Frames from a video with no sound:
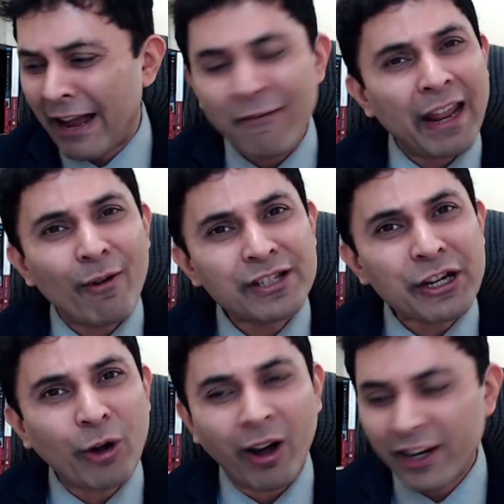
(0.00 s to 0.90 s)
When I was in
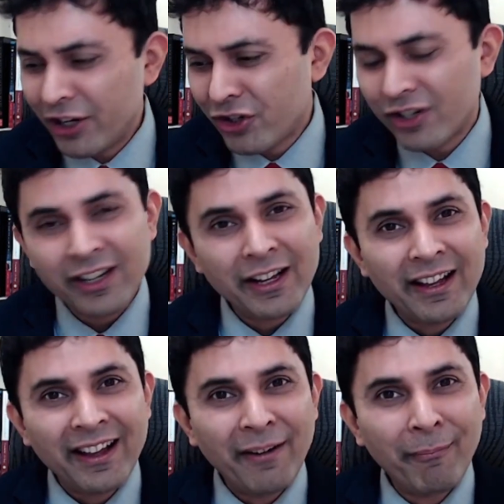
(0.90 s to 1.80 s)
college,
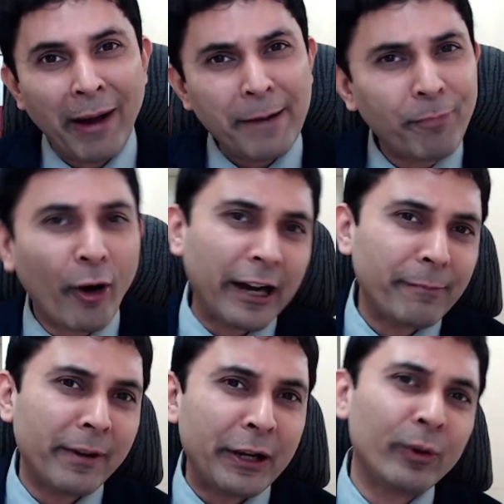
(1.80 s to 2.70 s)
my pocket
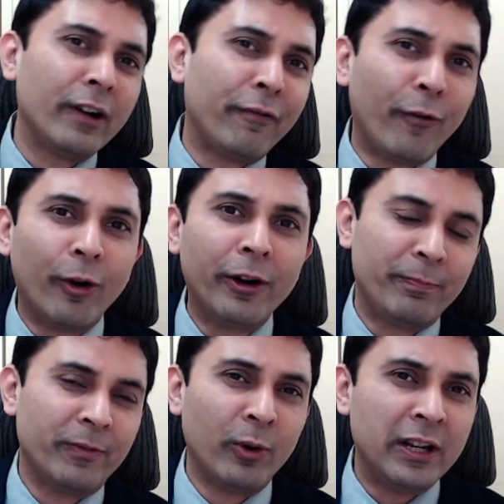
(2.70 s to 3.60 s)
money could afford
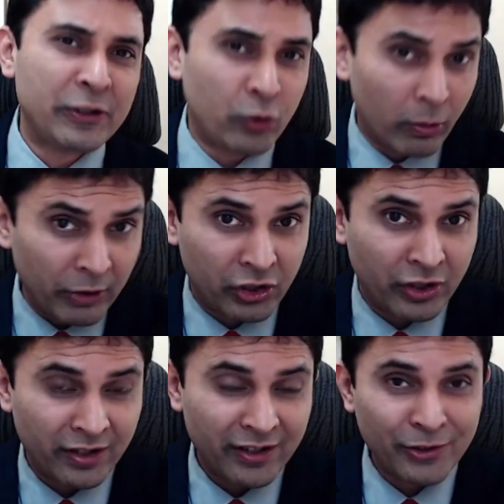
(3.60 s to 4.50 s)
only so much.
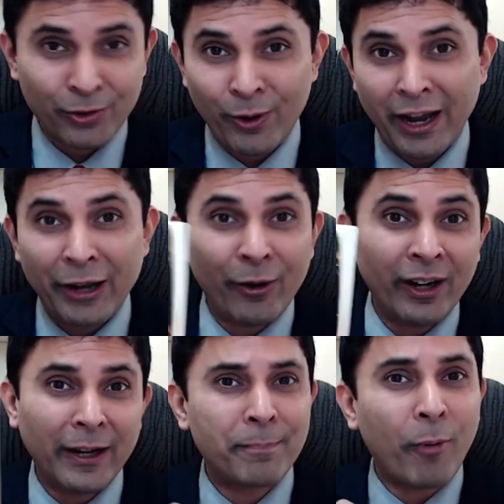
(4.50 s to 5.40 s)
So I
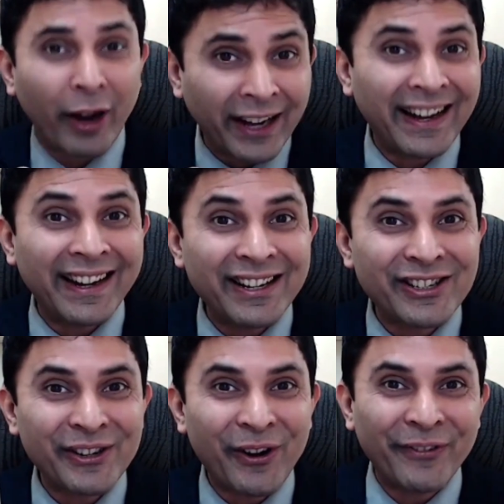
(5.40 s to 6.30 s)
got a pocket
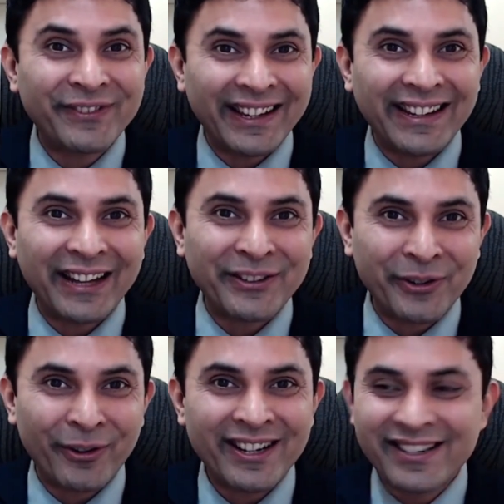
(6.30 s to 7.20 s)
edition of Think and
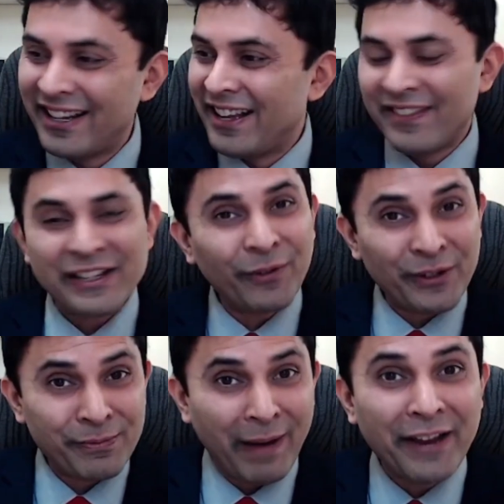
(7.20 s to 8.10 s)
Grow Rich. This
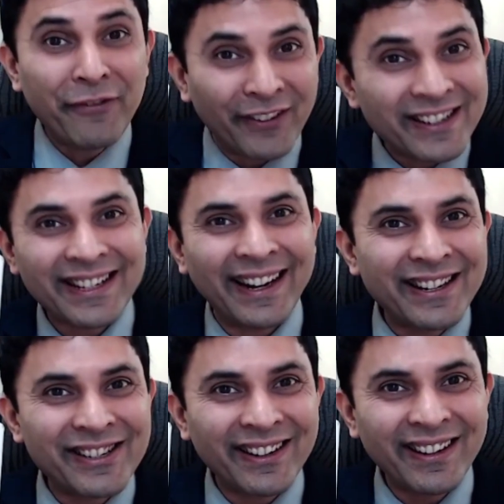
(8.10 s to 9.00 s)
was my first
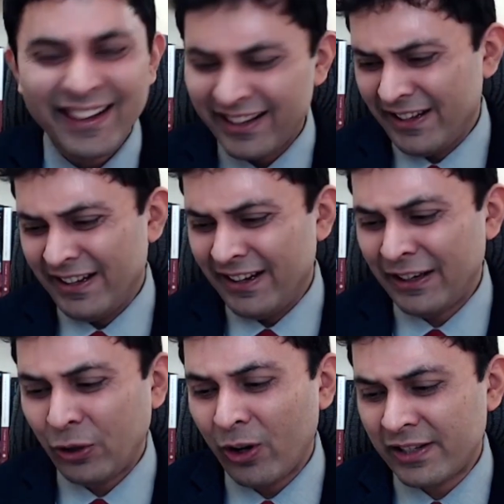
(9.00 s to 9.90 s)
edition. It
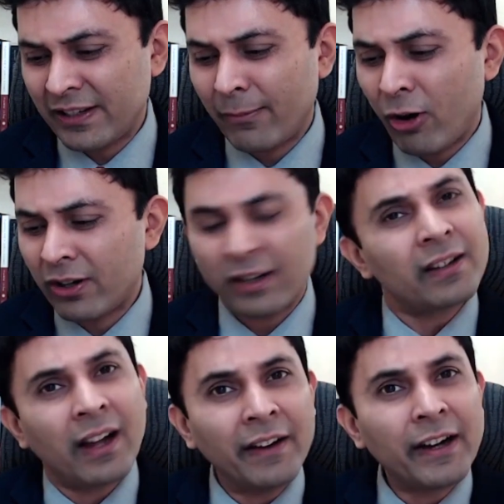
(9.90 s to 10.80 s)
costed about
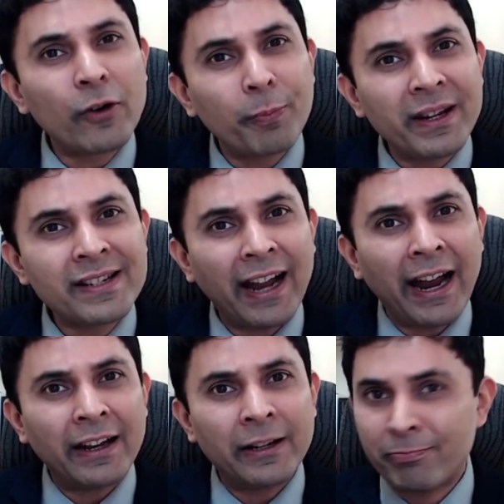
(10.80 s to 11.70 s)
100 rupees
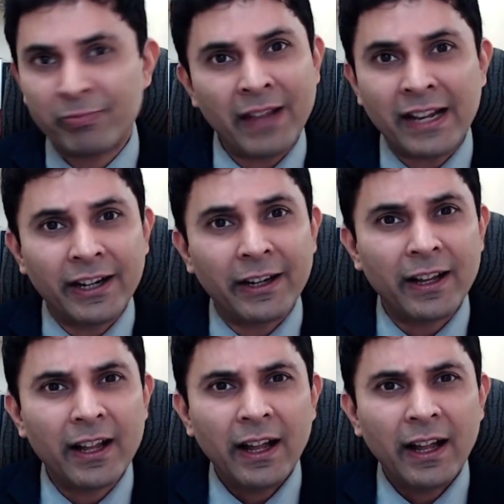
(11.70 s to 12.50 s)
and that's it.